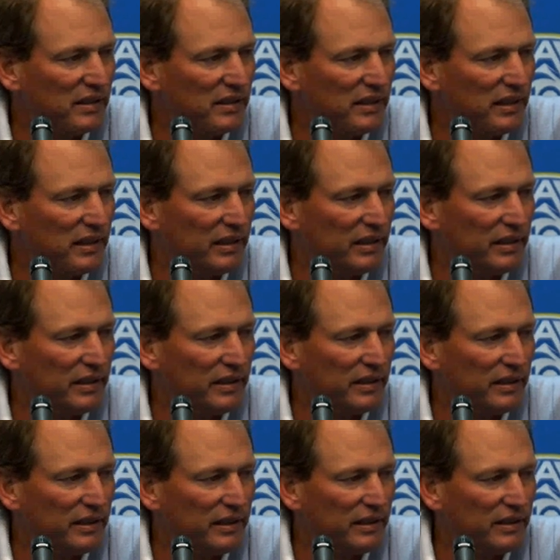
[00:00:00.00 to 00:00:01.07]
And
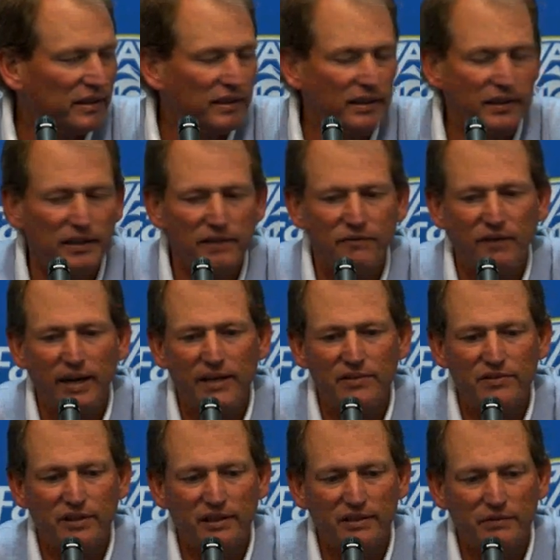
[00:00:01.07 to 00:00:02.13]
the
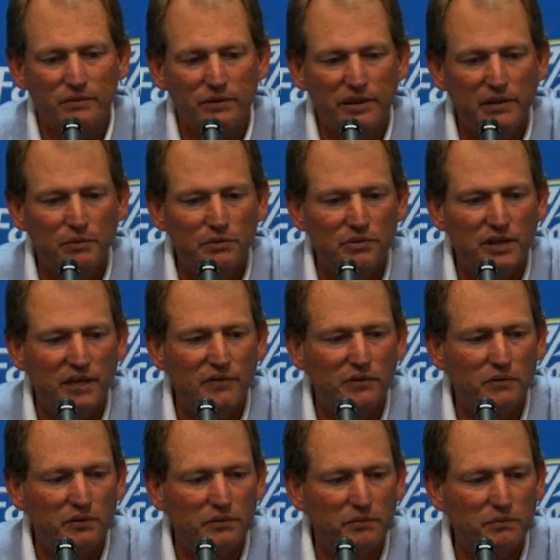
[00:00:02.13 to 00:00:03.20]
advice that he was
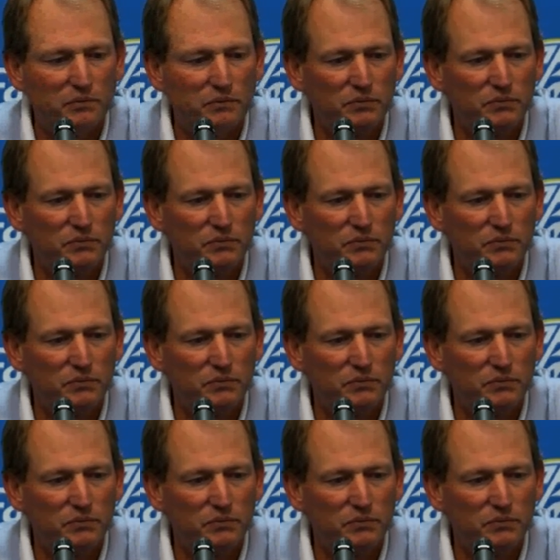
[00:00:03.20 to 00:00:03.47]
given